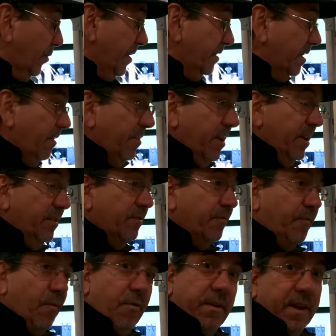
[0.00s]

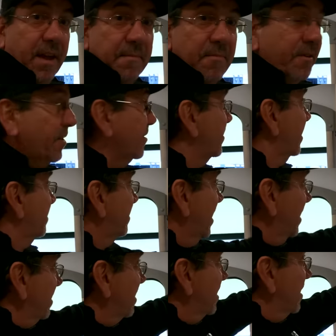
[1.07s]
27-inch 4K monitor, and
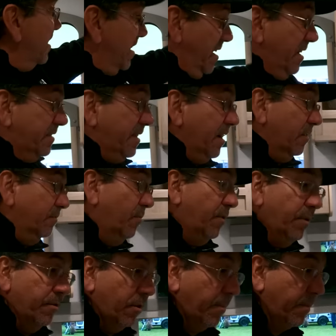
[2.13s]
then a second
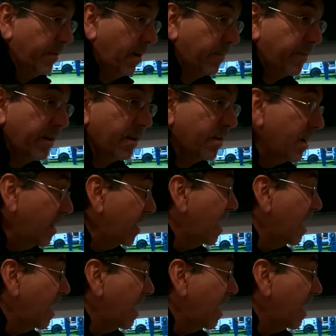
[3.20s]
monitor up there.